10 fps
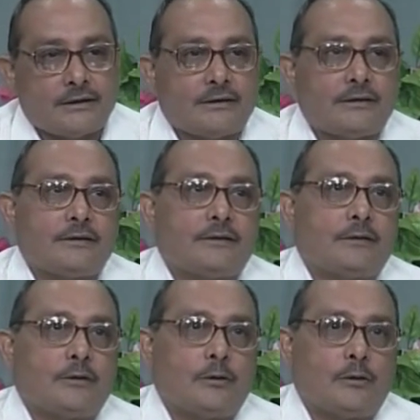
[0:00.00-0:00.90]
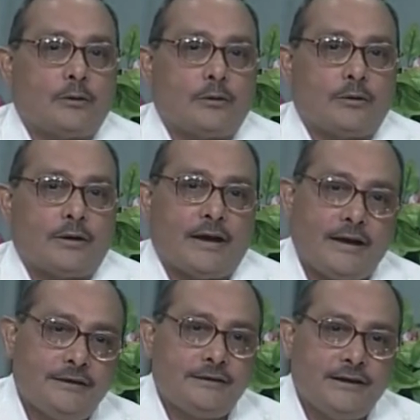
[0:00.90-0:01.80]
Uh,
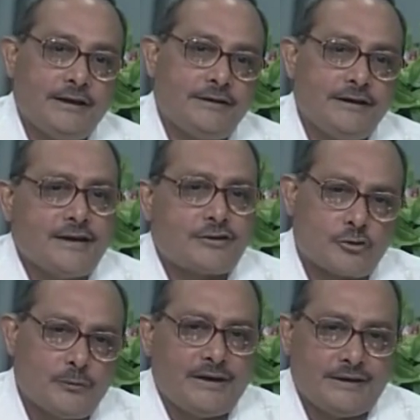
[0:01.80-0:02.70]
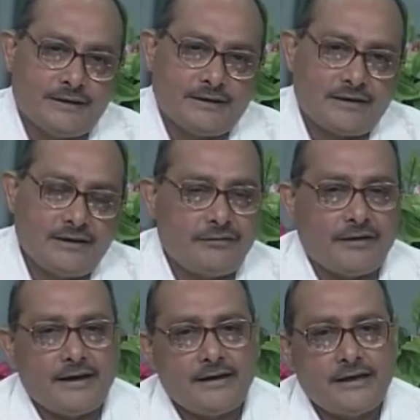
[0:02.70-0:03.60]
and it needed to be
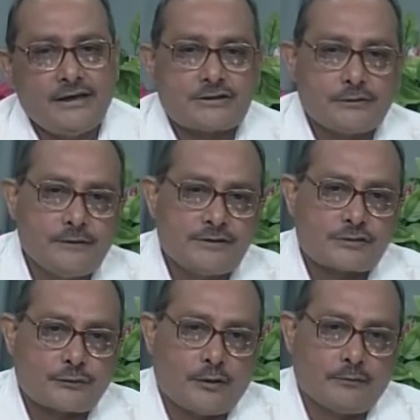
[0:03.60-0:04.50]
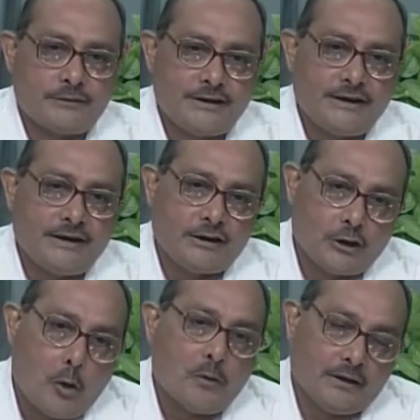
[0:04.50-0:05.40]
defined and distinguished from the
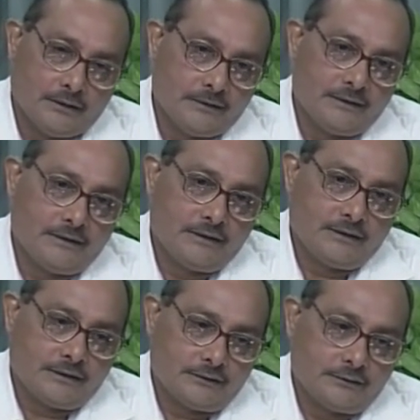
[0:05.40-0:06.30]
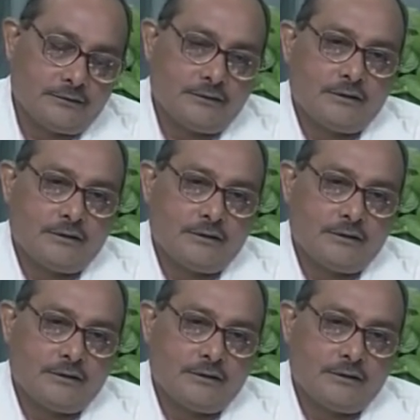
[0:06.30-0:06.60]
novel. Yes. No? Hmm?